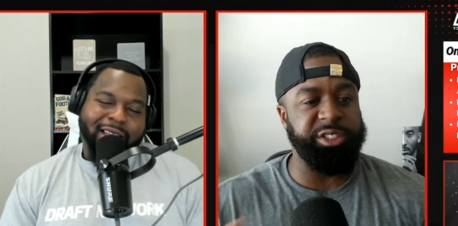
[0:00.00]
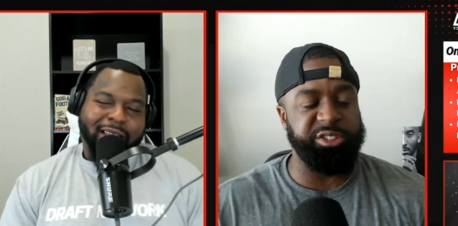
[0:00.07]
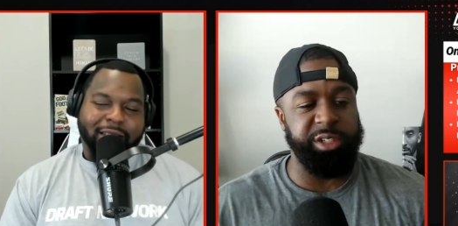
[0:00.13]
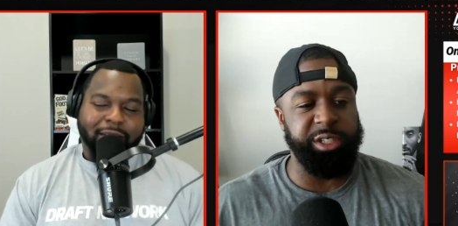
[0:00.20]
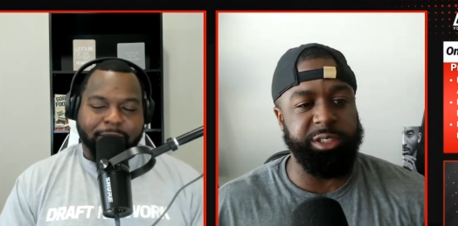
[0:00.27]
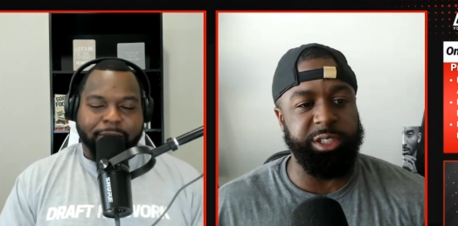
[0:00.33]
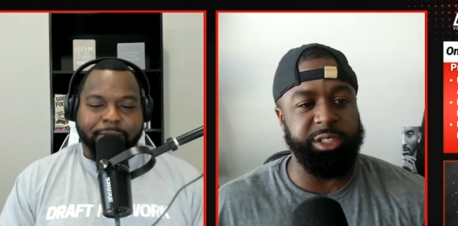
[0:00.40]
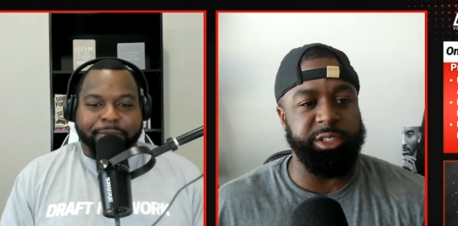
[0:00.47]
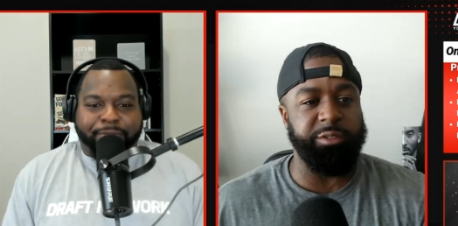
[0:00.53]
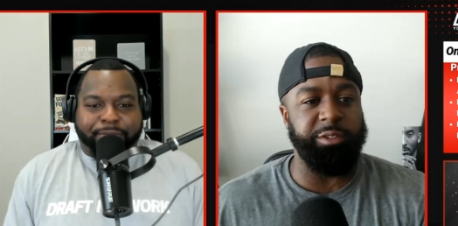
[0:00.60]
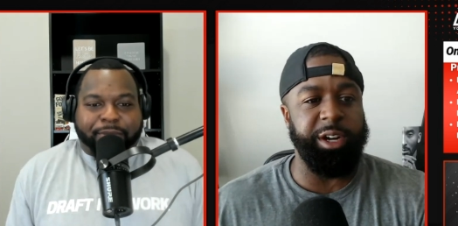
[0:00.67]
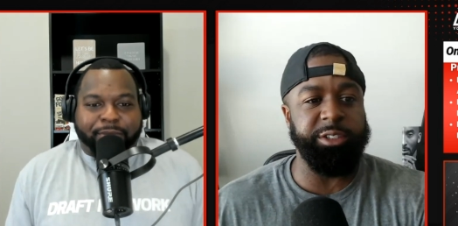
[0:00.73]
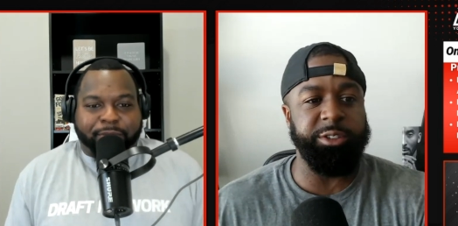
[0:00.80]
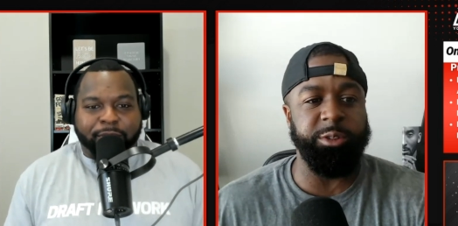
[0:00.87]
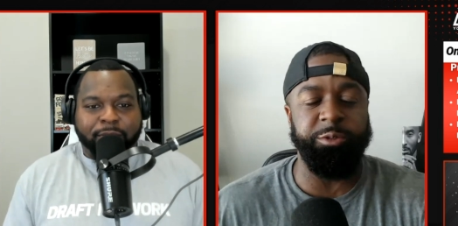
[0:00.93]
Speaker 1: transition,
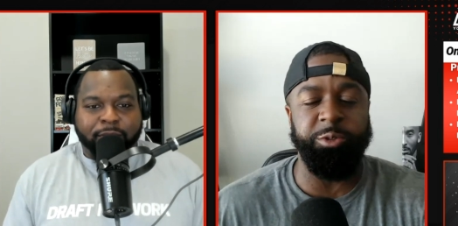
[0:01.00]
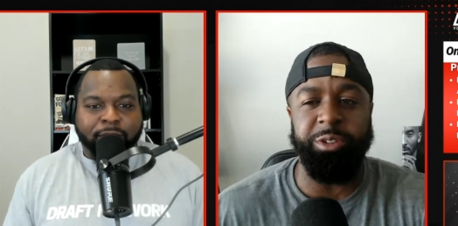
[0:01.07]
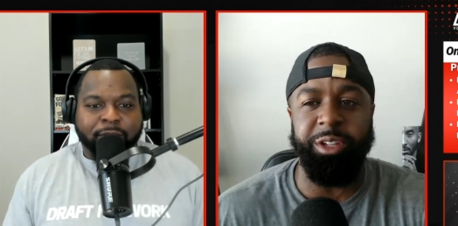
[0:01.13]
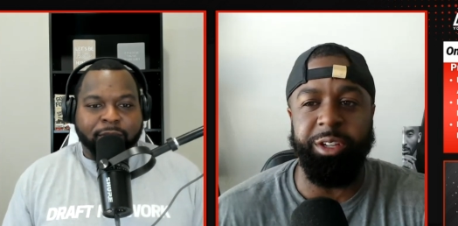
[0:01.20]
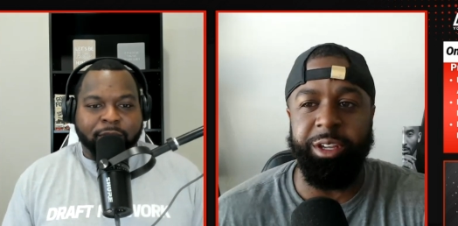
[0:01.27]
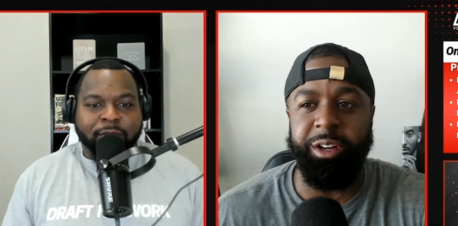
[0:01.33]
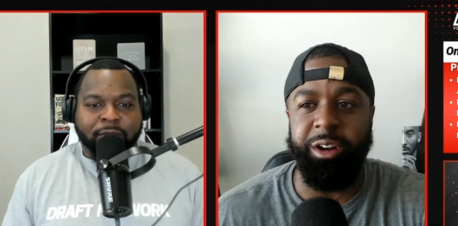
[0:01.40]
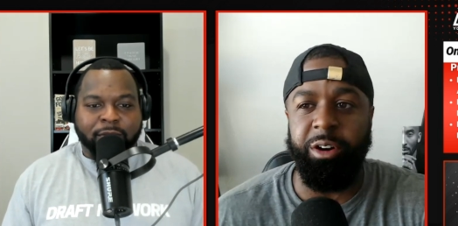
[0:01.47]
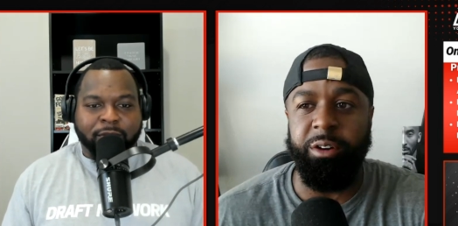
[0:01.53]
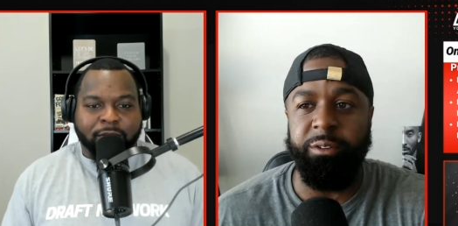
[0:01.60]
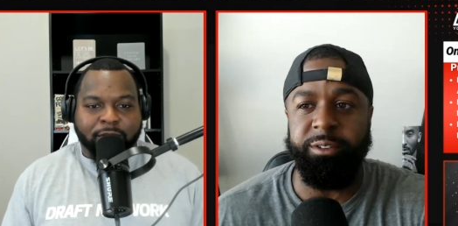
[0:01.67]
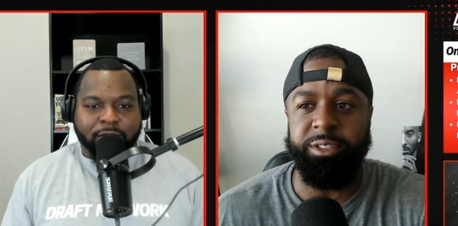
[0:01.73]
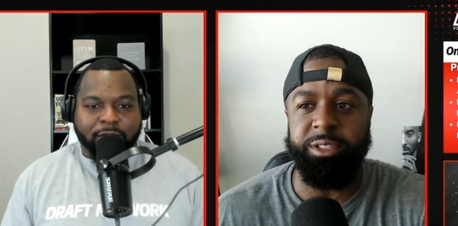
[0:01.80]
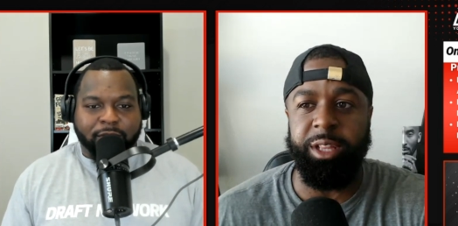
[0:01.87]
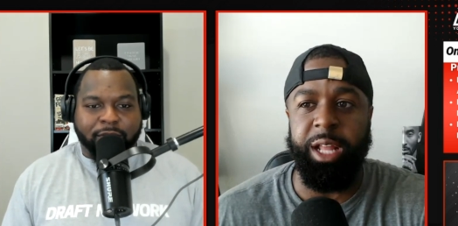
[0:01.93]
right? So if you can get an
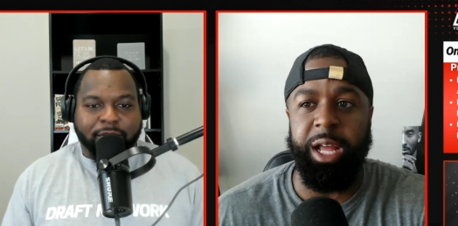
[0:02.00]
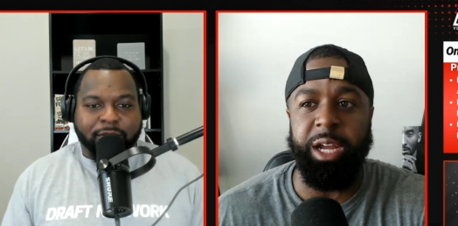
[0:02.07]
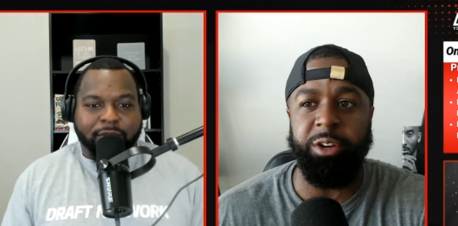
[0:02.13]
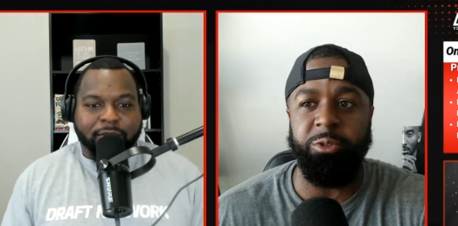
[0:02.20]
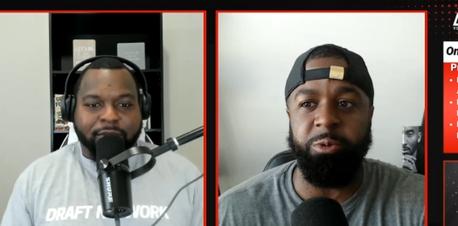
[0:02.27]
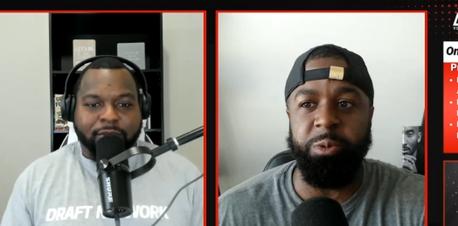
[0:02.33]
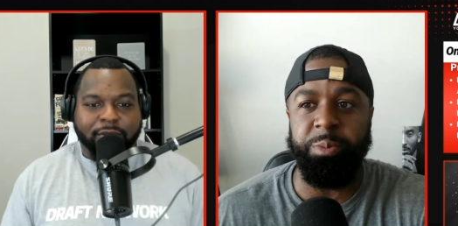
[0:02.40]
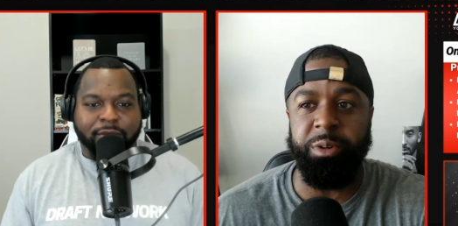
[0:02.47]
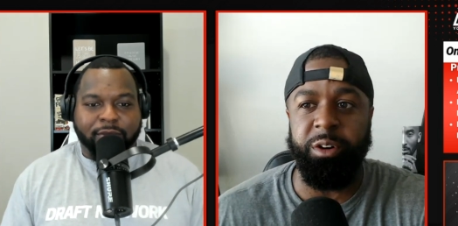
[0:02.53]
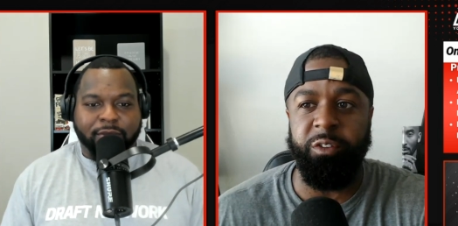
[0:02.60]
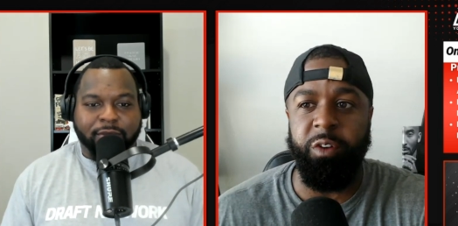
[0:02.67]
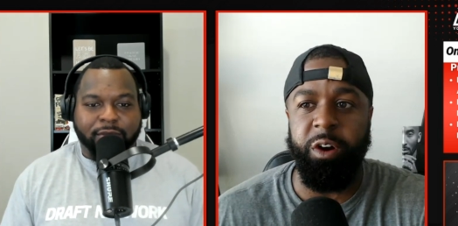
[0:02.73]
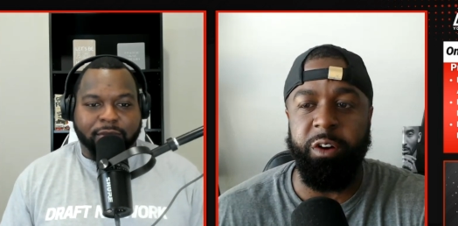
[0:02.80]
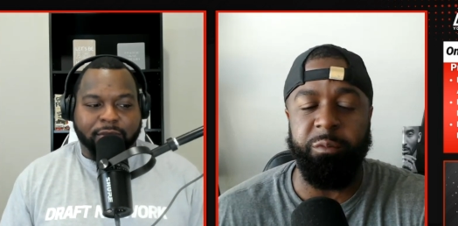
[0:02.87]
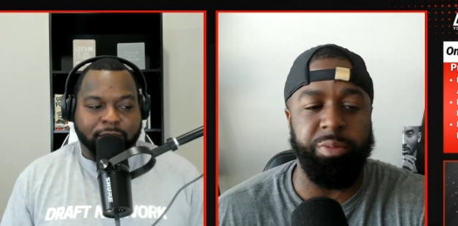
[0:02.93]
offensive line group of,
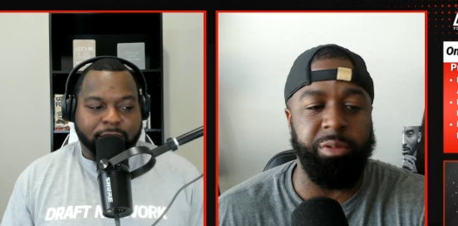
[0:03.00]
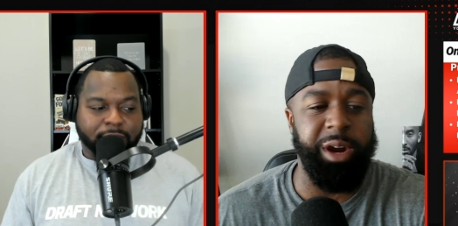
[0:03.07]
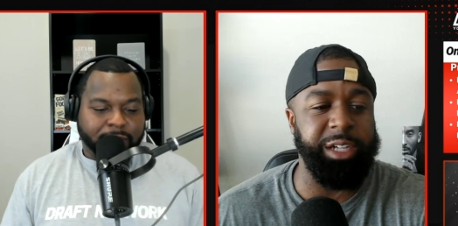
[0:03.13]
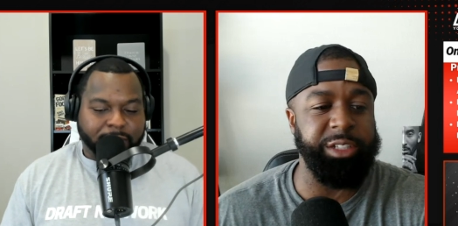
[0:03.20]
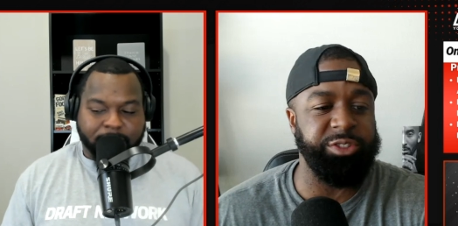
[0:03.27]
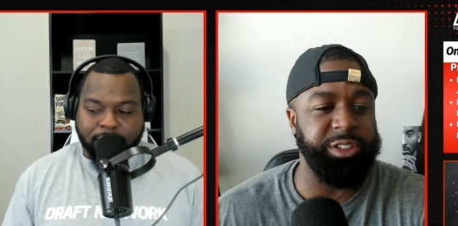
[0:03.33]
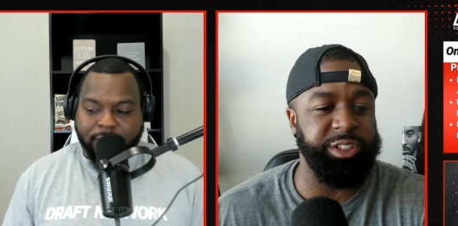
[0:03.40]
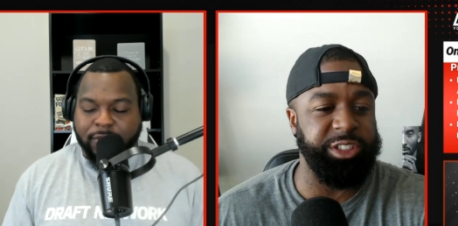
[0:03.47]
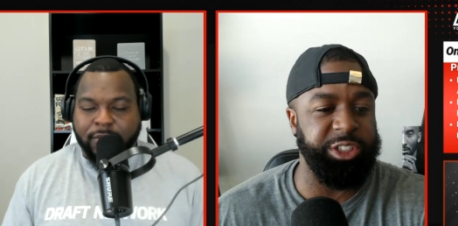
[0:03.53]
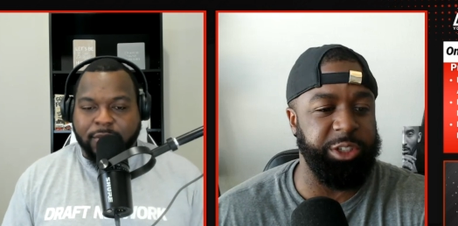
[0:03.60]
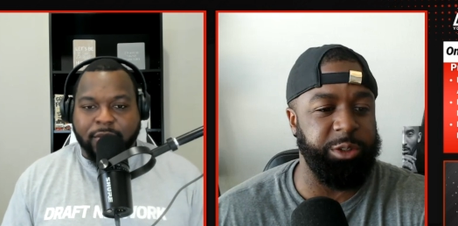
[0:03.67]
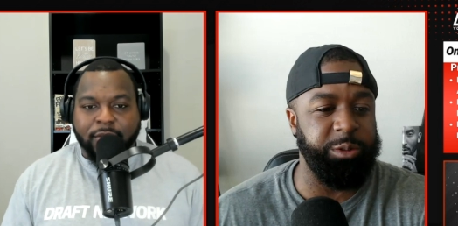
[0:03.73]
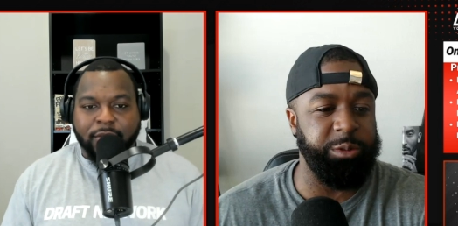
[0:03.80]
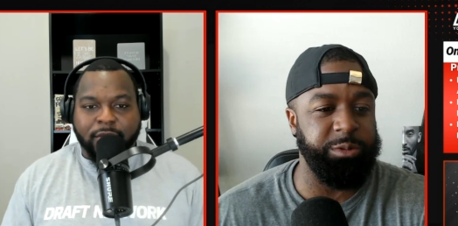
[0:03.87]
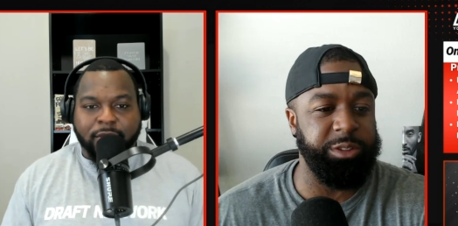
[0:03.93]
of Broderick
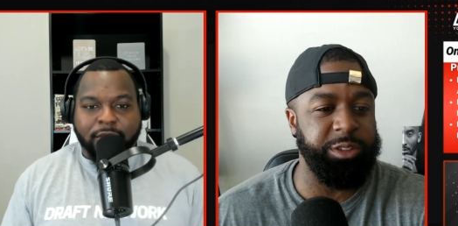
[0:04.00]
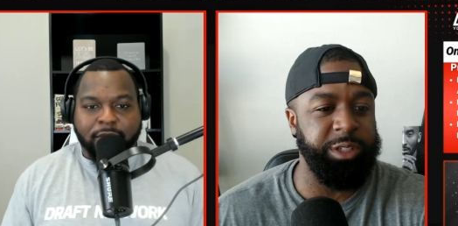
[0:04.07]
Jones,